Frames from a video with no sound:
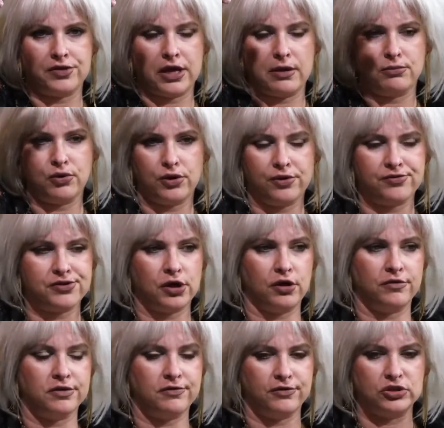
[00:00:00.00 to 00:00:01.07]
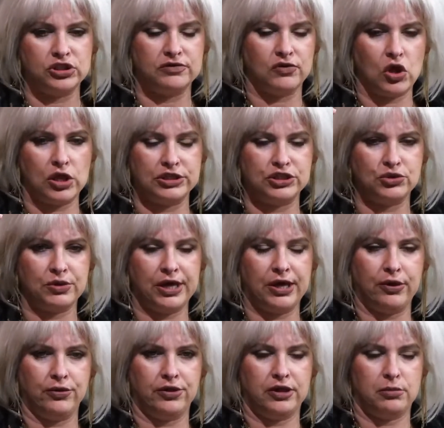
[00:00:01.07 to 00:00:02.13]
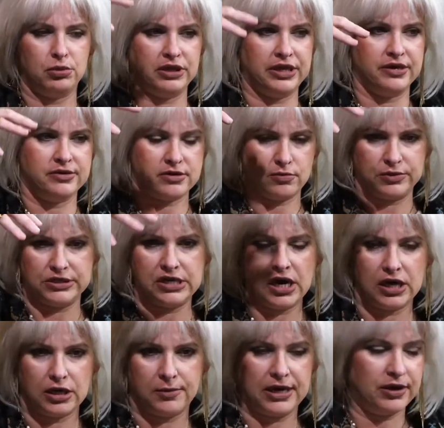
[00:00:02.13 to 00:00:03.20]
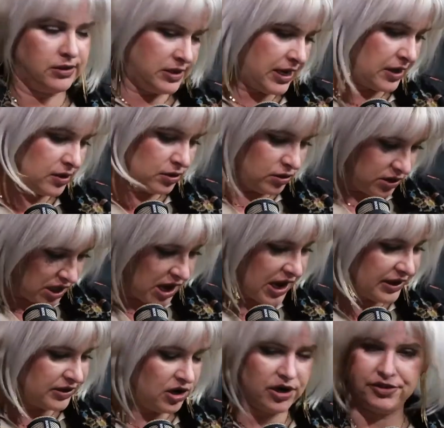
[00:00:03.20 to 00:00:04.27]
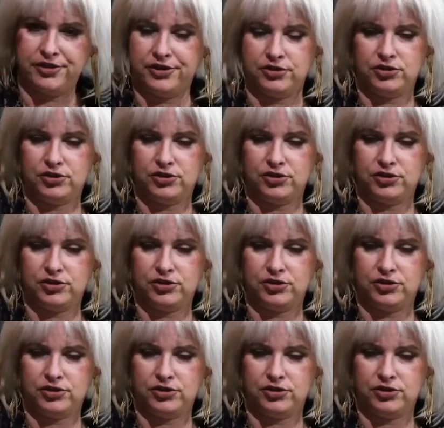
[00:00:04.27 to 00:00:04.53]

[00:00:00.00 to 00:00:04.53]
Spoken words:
and put ourselves, first of all, into a healthy place. And we talk about that a lot on this